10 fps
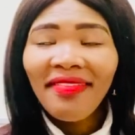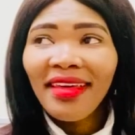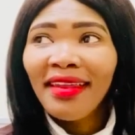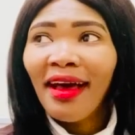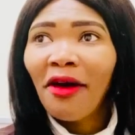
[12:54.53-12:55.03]

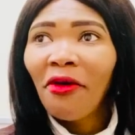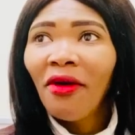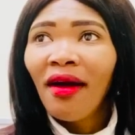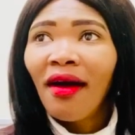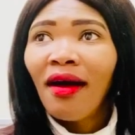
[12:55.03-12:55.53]
now
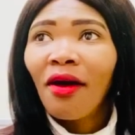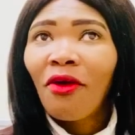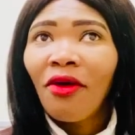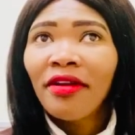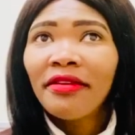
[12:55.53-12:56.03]

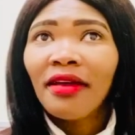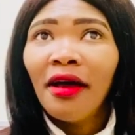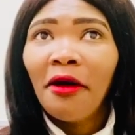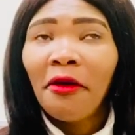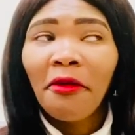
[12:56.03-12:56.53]
God
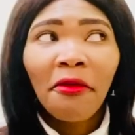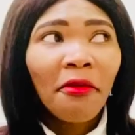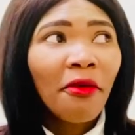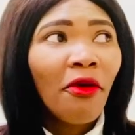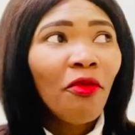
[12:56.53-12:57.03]

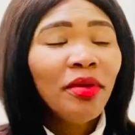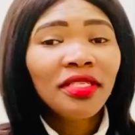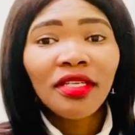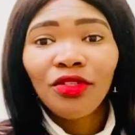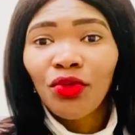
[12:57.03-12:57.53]

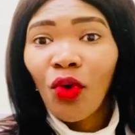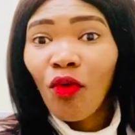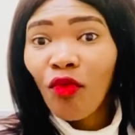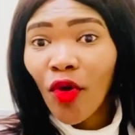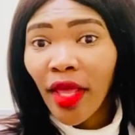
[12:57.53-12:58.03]
opened a door
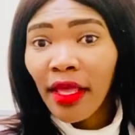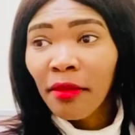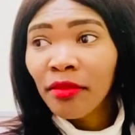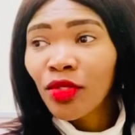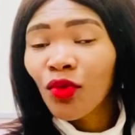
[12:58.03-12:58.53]
for
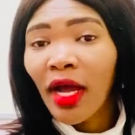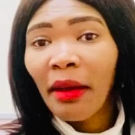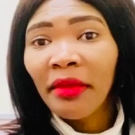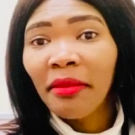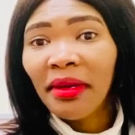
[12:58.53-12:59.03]
him to
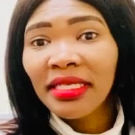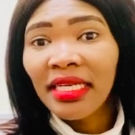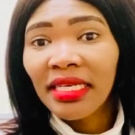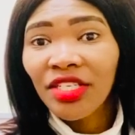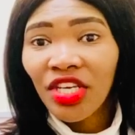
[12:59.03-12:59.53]
come and pastor
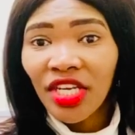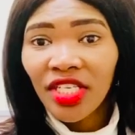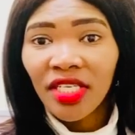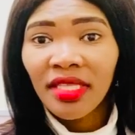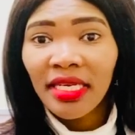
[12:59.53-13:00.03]
a
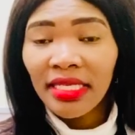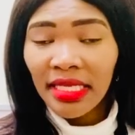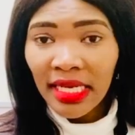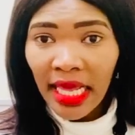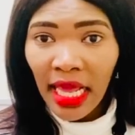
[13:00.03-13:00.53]
church in the
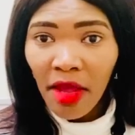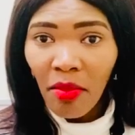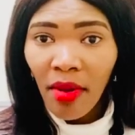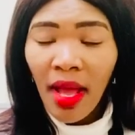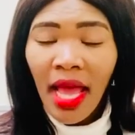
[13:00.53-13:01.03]
Eastern Cape.
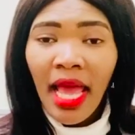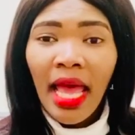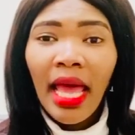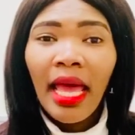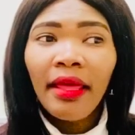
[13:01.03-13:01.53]

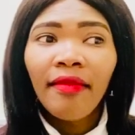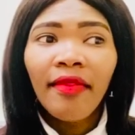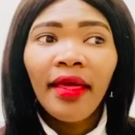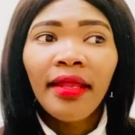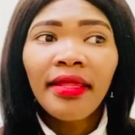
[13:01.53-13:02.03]
And
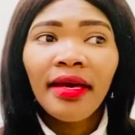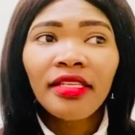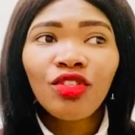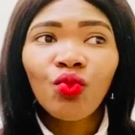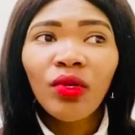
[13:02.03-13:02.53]
then that
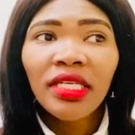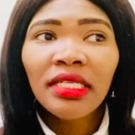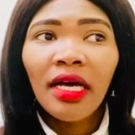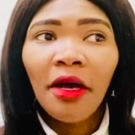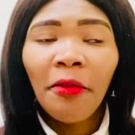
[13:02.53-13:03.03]
is
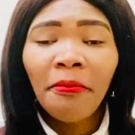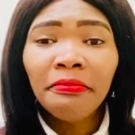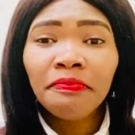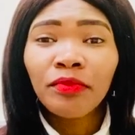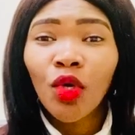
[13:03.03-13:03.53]
when
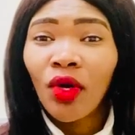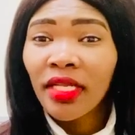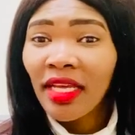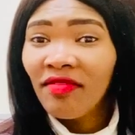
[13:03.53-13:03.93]
God gave